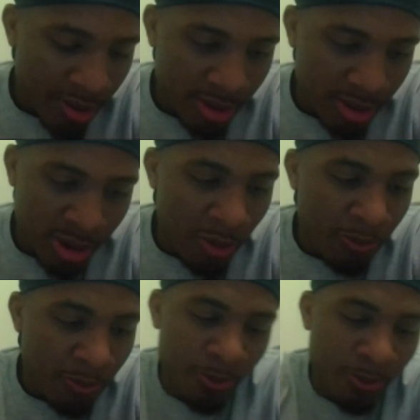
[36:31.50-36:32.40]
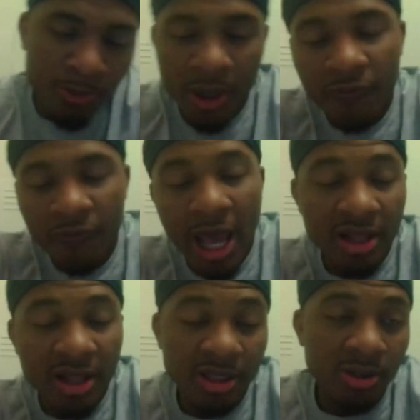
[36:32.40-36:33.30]
you know, different
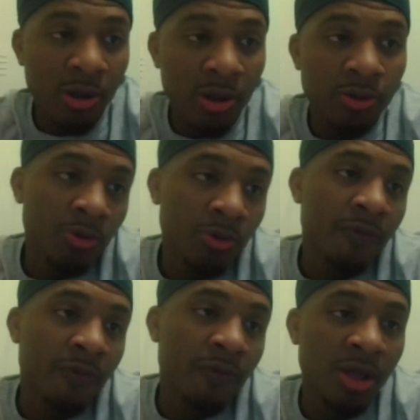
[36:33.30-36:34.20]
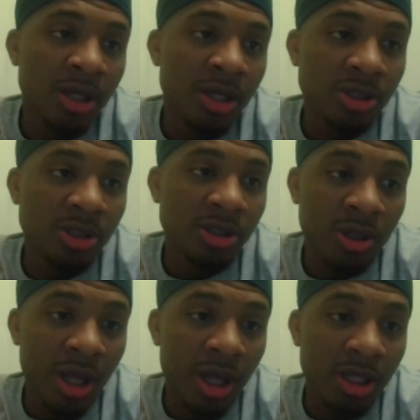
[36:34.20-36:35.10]
athletes go through different things here, but
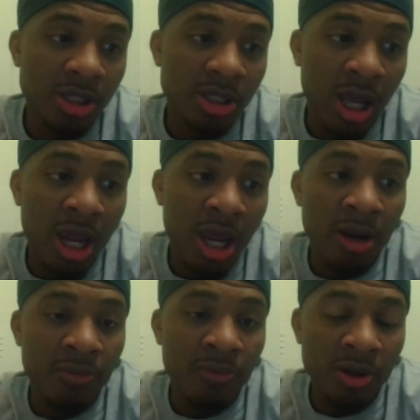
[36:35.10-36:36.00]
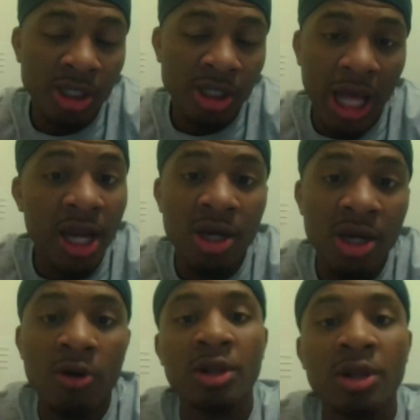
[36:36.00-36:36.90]
like, dang, bro, I didn't
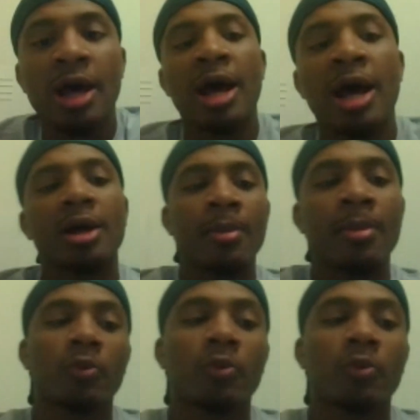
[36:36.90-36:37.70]
know that. I'm gonna read